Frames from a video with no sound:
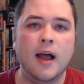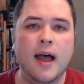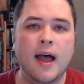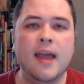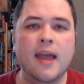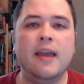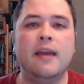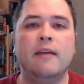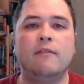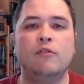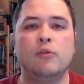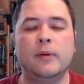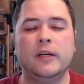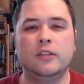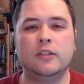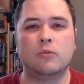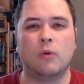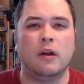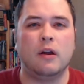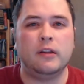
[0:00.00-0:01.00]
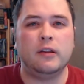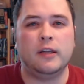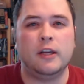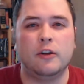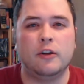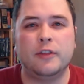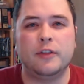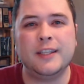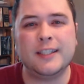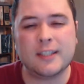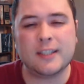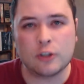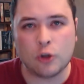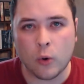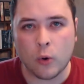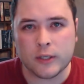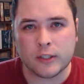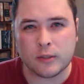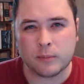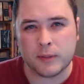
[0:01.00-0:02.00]
Hey everybody, it's Zoronden here. This is
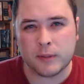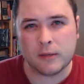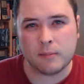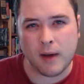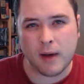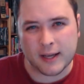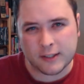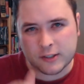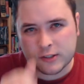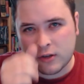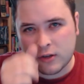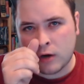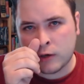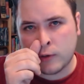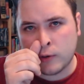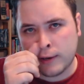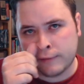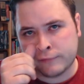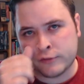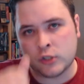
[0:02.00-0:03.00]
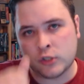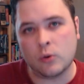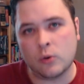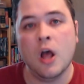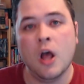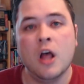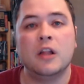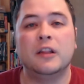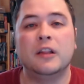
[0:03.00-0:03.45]
going to be my Starcraft 2